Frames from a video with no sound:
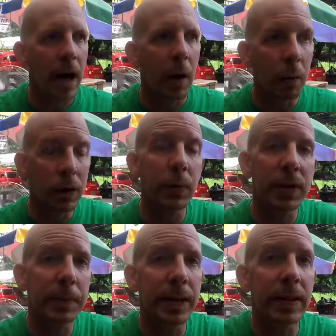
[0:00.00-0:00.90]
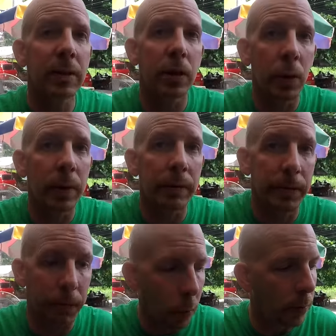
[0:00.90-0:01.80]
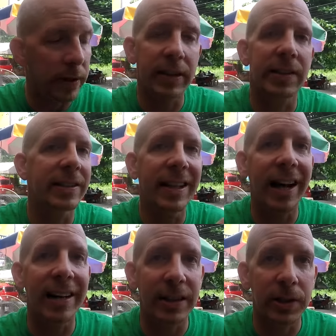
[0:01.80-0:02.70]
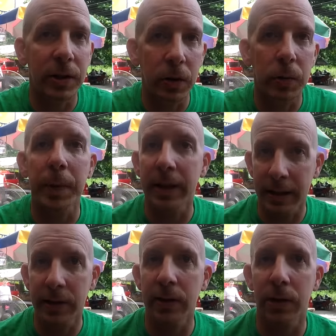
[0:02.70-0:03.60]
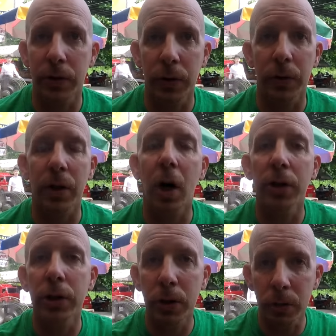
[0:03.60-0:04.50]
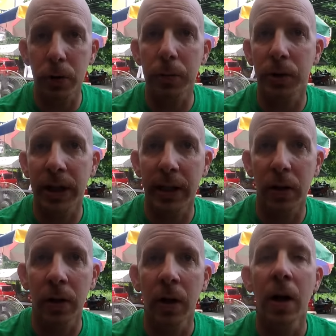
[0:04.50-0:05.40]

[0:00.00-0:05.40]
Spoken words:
I want to explain going forward, this is not an excuse, but this is the truth. On the YouTube channel,